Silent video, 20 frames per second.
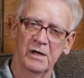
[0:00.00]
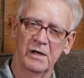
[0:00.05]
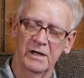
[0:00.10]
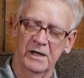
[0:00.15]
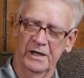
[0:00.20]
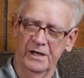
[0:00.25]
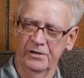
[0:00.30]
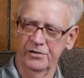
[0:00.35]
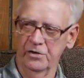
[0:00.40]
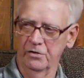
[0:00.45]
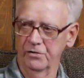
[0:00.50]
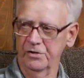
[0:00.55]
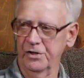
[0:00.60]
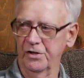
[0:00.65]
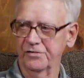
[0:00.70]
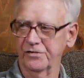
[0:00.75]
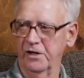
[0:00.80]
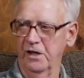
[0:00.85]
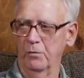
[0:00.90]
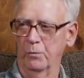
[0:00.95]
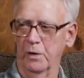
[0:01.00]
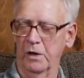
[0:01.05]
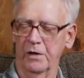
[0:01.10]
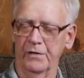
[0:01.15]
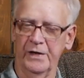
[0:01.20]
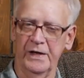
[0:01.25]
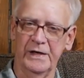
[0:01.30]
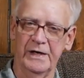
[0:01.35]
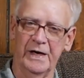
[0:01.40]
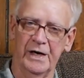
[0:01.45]
And you say, well,
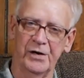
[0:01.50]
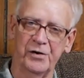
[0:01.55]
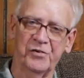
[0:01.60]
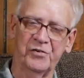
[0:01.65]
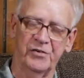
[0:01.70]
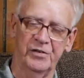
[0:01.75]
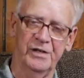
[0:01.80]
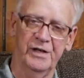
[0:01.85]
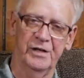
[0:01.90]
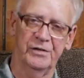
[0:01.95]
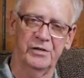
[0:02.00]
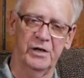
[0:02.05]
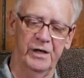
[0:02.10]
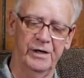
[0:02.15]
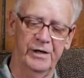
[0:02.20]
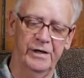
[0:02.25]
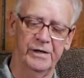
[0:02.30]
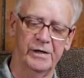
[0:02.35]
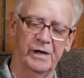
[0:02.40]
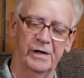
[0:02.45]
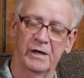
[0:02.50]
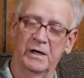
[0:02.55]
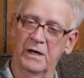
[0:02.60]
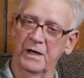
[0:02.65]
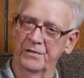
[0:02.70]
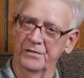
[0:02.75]
they got to see it to hit it.